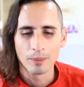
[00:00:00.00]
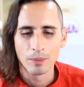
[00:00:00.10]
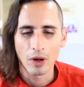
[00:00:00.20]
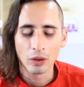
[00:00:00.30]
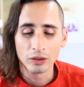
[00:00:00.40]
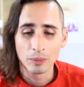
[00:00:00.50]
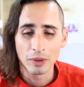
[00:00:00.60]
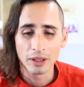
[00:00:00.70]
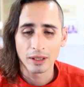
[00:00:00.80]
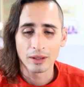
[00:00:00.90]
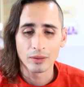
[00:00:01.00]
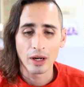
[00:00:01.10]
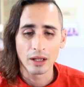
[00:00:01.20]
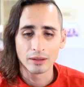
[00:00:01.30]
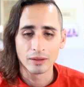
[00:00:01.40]
ultimate and
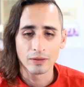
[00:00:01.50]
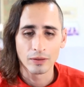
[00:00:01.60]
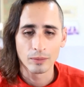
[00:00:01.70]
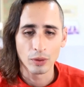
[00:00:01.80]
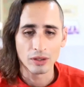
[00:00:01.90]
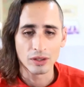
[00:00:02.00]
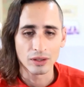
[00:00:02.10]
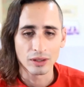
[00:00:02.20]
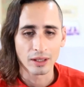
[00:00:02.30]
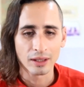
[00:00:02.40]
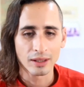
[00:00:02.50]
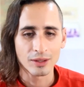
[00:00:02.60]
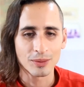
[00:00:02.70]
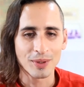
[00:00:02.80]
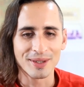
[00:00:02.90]
relative bodhicitta
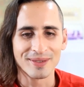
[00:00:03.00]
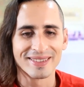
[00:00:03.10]
as well.